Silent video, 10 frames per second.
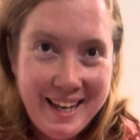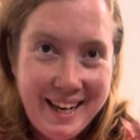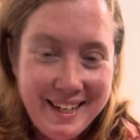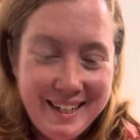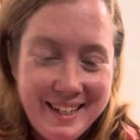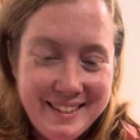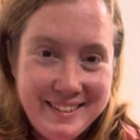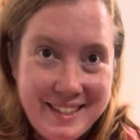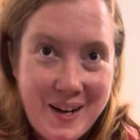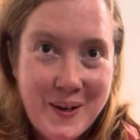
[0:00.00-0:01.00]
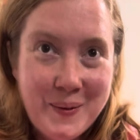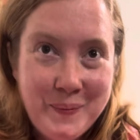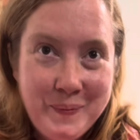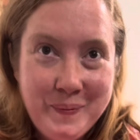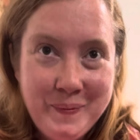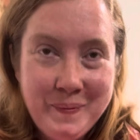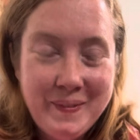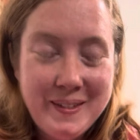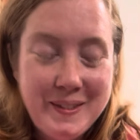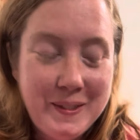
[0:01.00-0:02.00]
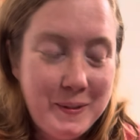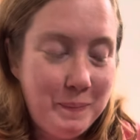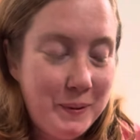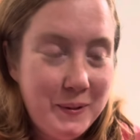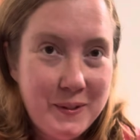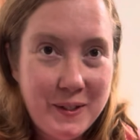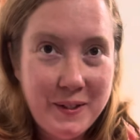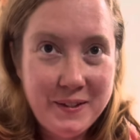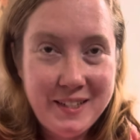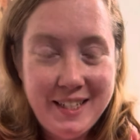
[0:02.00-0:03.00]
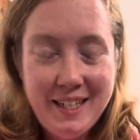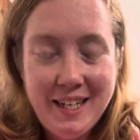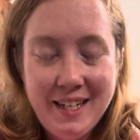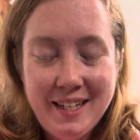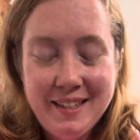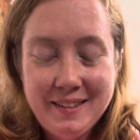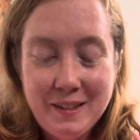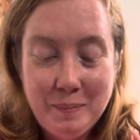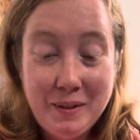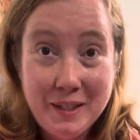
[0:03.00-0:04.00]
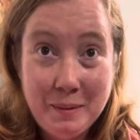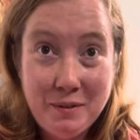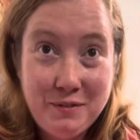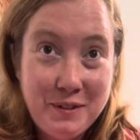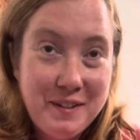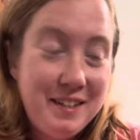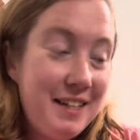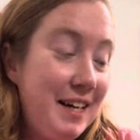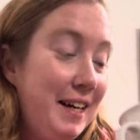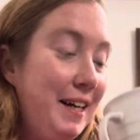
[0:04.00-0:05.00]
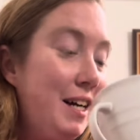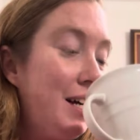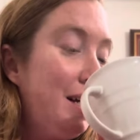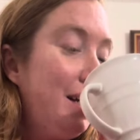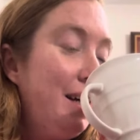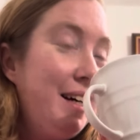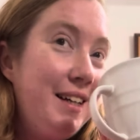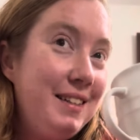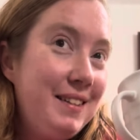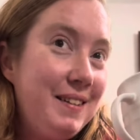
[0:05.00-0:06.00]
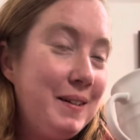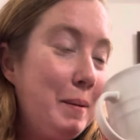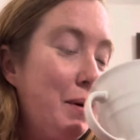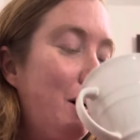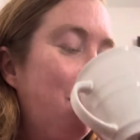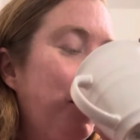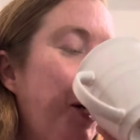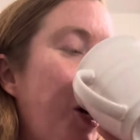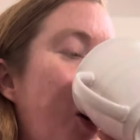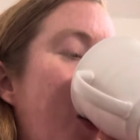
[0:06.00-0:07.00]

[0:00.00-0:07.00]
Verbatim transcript: Hi guys, um, this is Blue Star 3 and this is vlog number 4 of the day and this is a cup of coffee.